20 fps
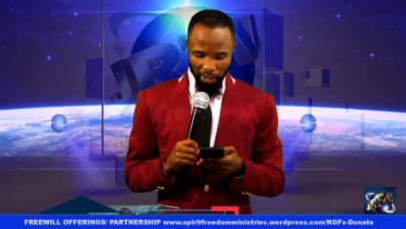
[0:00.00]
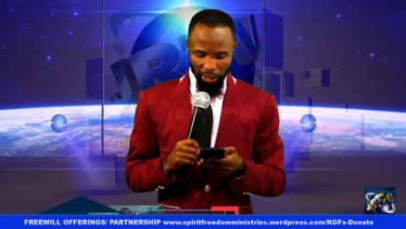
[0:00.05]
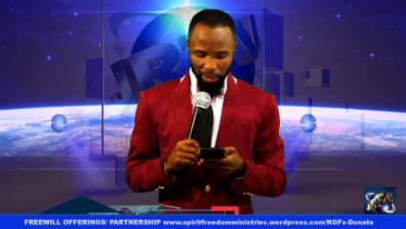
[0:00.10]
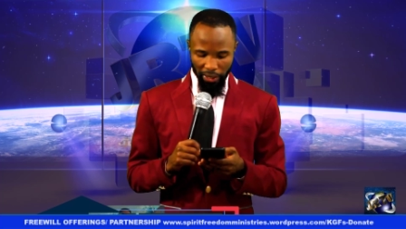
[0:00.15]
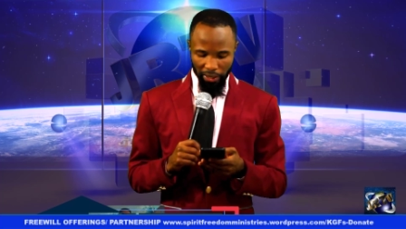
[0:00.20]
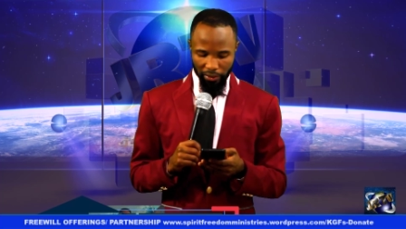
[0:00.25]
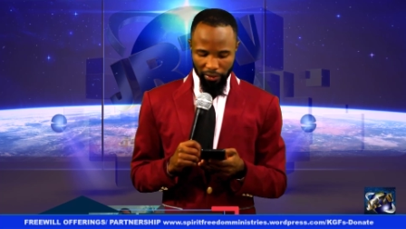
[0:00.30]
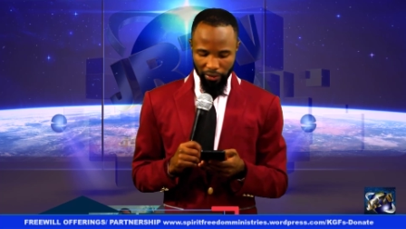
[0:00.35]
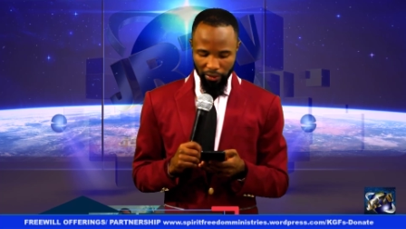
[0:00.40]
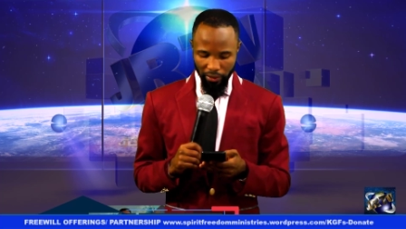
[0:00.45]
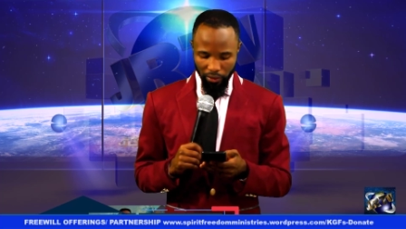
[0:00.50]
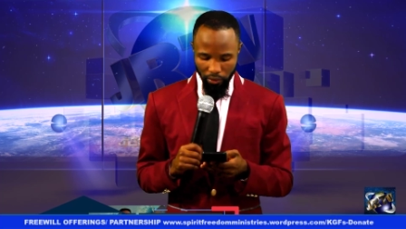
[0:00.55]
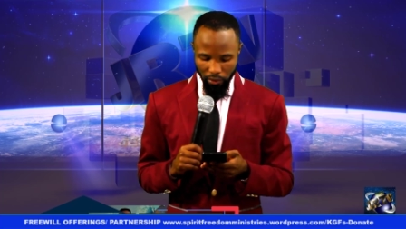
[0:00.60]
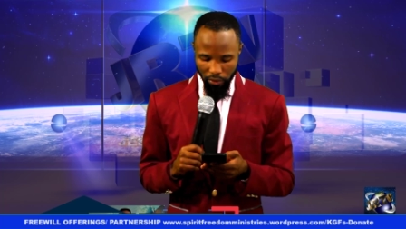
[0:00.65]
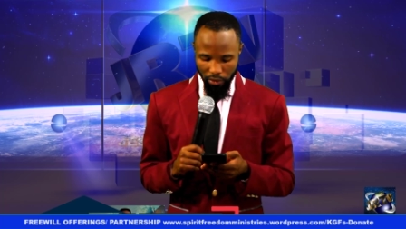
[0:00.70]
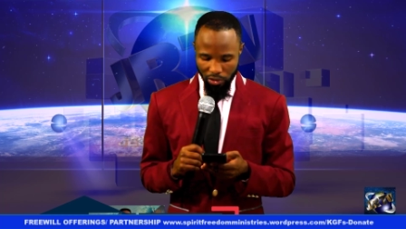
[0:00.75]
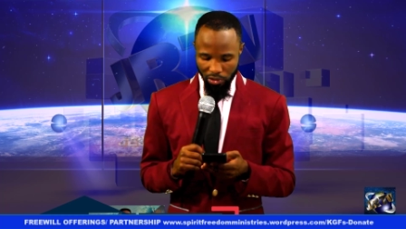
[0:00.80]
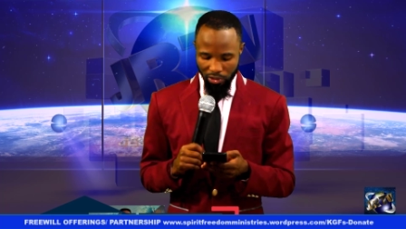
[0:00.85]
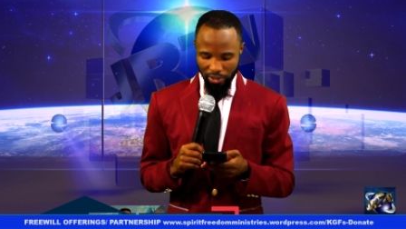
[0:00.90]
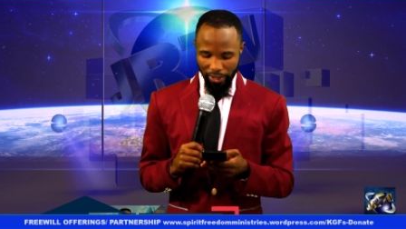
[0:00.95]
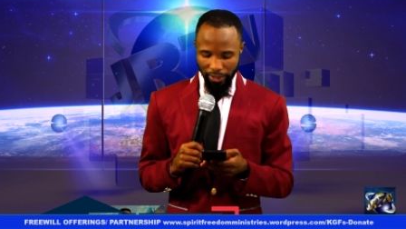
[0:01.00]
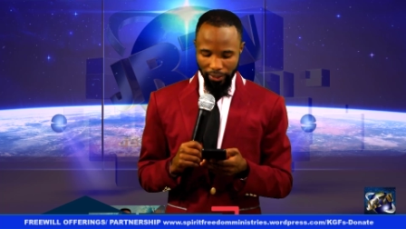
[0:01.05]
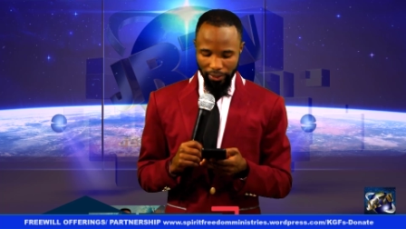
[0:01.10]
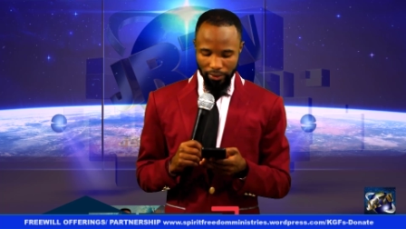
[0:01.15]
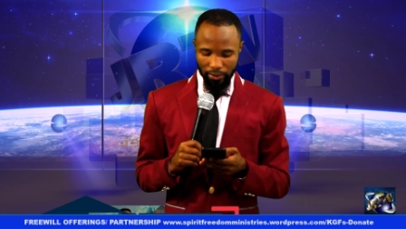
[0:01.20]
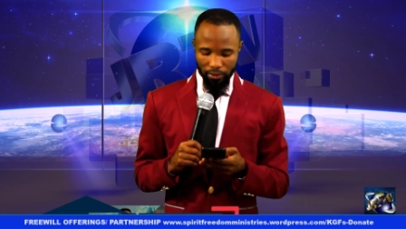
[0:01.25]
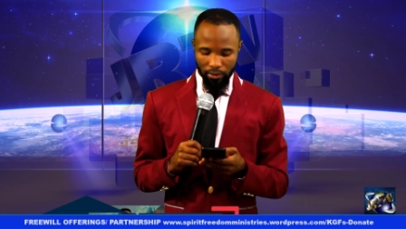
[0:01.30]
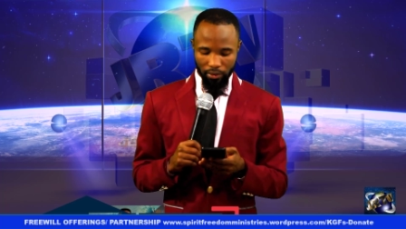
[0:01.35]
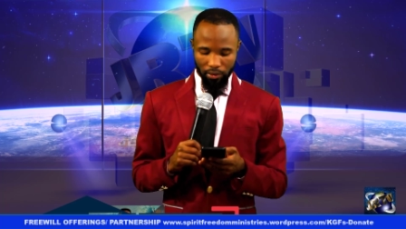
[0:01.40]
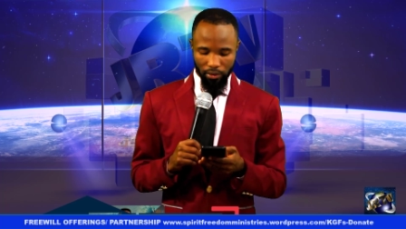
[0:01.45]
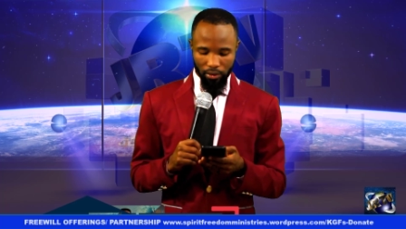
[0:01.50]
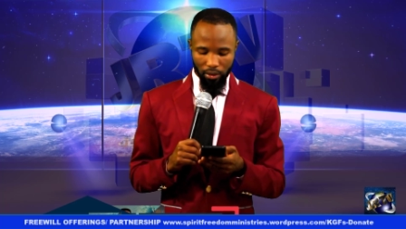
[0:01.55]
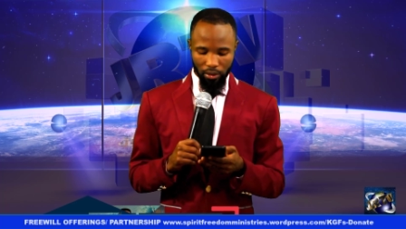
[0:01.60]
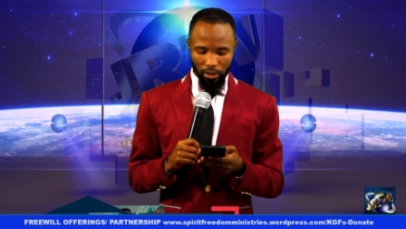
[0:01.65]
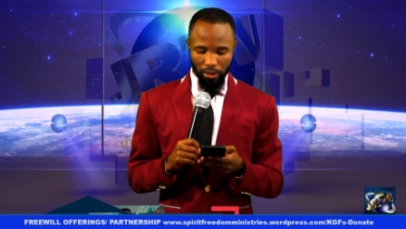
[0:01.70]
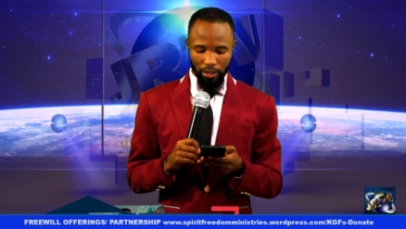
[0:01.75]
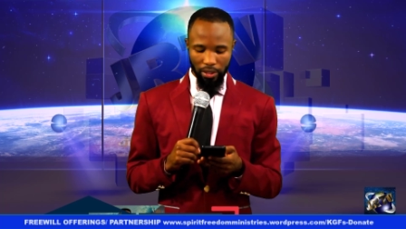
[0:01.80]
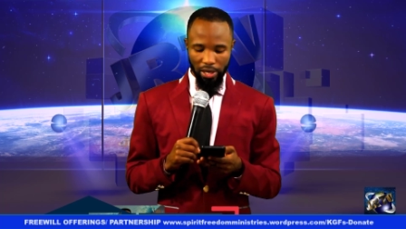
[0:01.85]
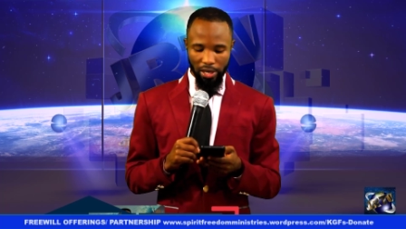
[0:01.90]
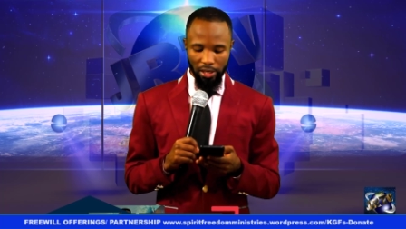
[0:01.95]
Her real second
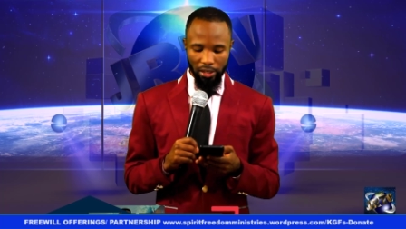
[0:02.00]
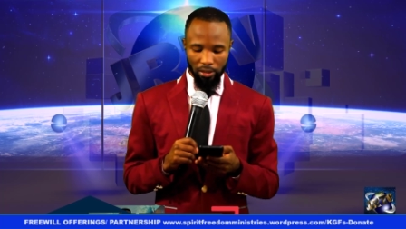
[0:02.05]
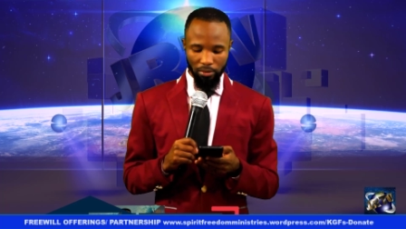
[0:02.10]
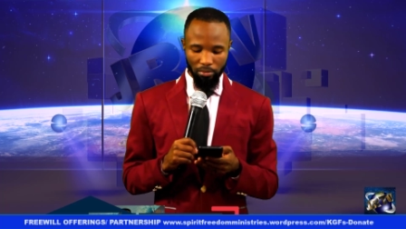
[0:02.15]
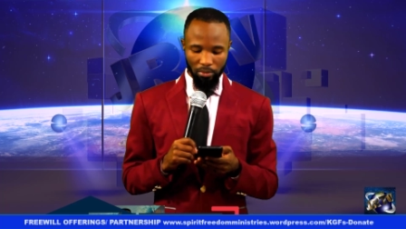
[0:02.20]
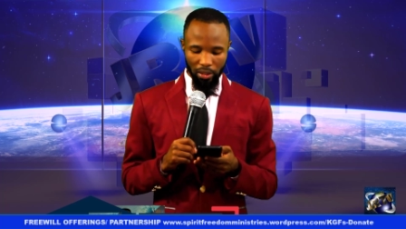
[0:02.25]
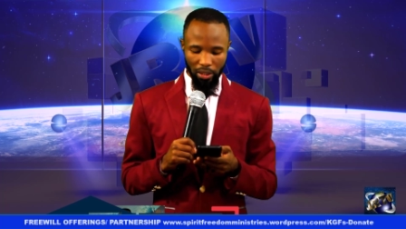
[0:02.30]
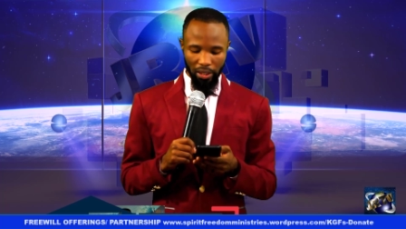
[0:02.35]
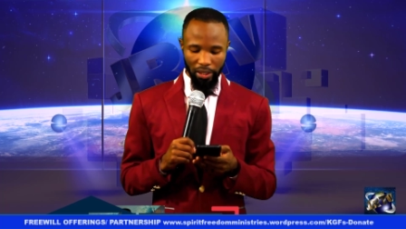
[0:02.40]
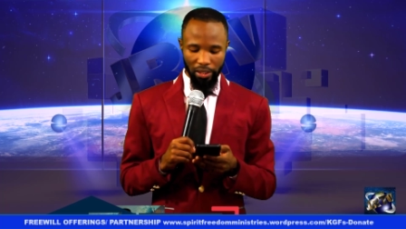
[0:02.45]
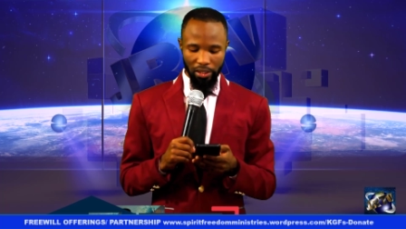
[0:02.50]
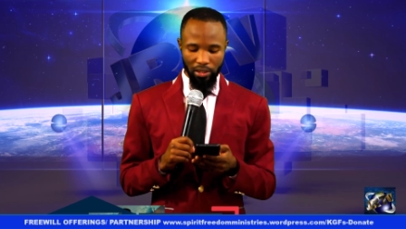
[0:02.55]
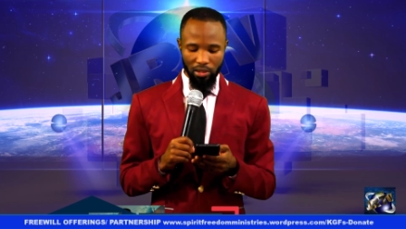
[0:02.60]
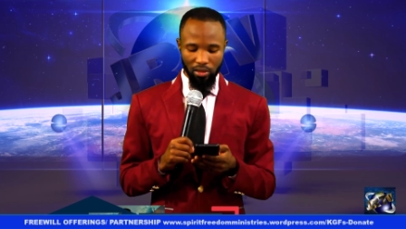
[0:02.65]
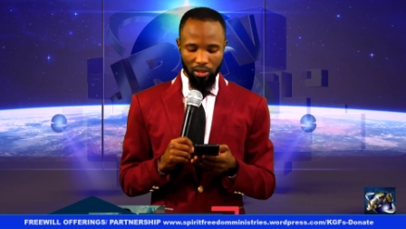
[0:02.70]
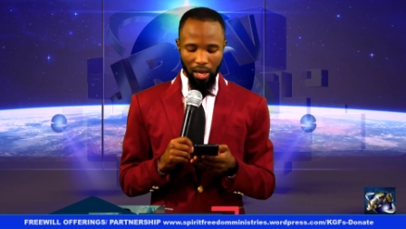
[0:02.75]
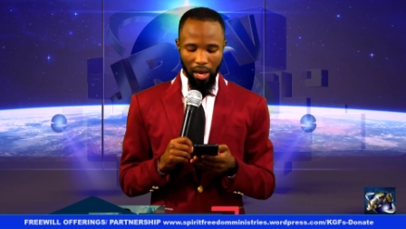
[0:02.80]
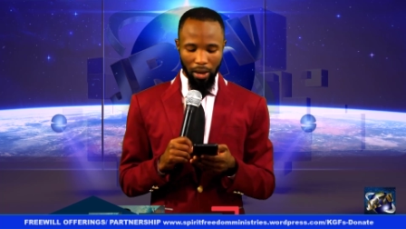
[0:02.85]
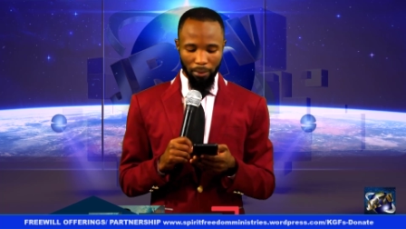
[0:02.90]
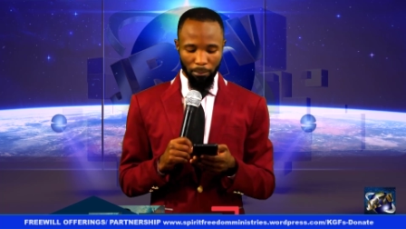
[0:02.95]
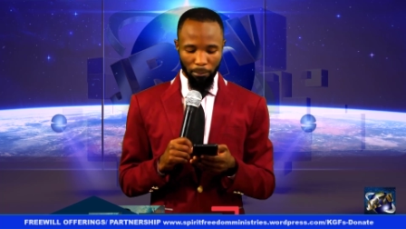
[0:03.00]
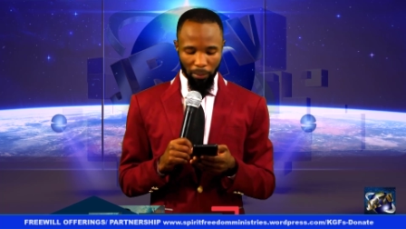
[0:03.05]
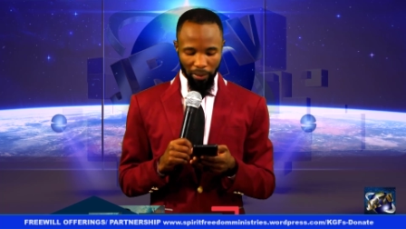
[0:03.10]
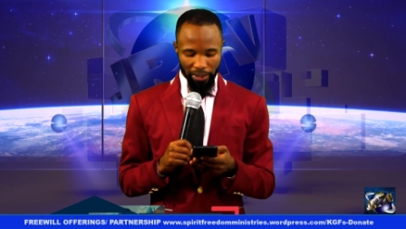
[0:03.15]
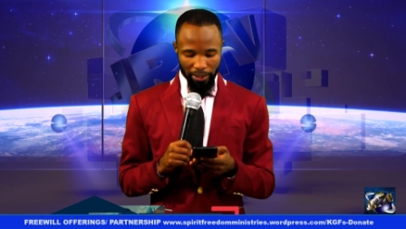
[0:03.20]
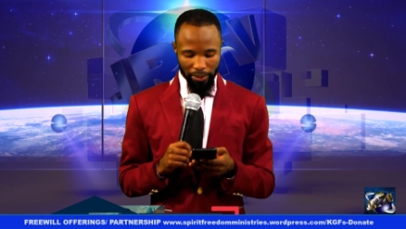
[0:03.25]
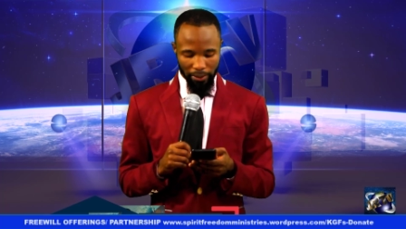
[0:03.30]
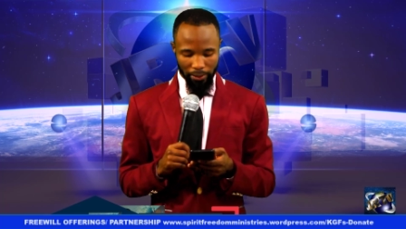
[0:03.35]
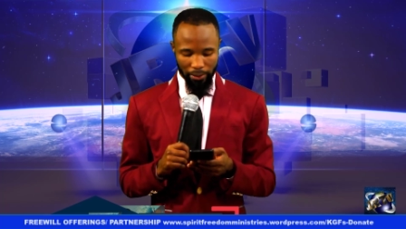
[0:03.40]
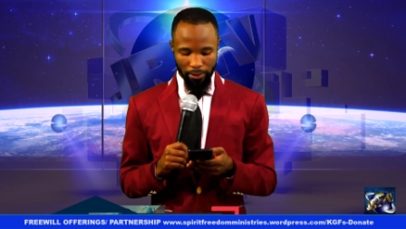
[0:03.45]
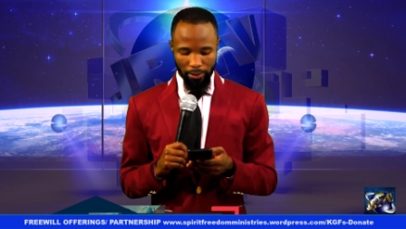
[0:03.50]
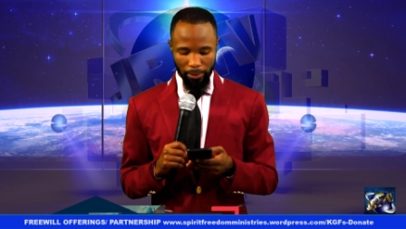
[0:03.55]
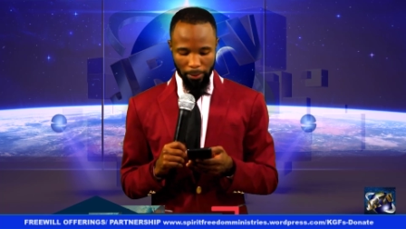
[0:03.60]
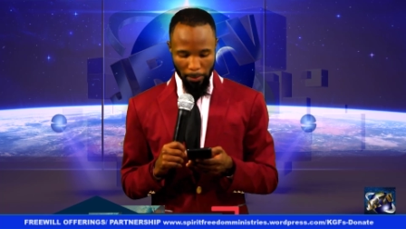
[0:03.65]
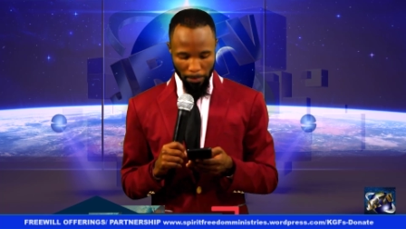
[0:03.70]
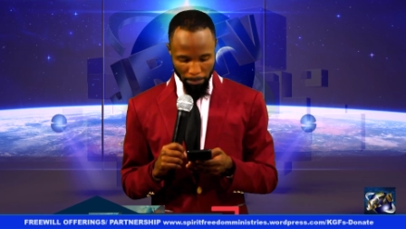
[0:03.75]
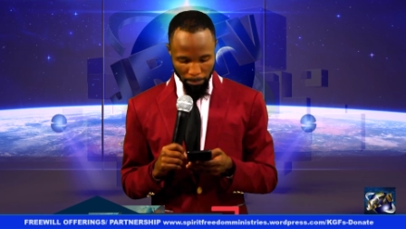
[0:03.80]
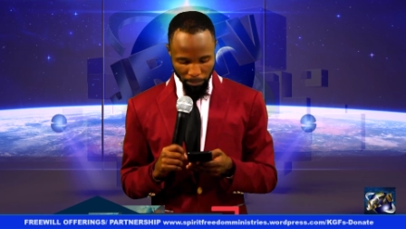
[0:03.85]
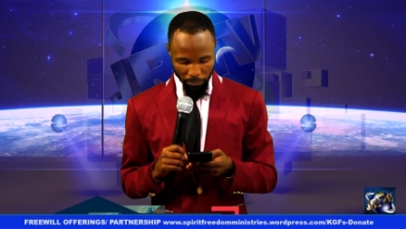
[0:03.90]
name is Apleni.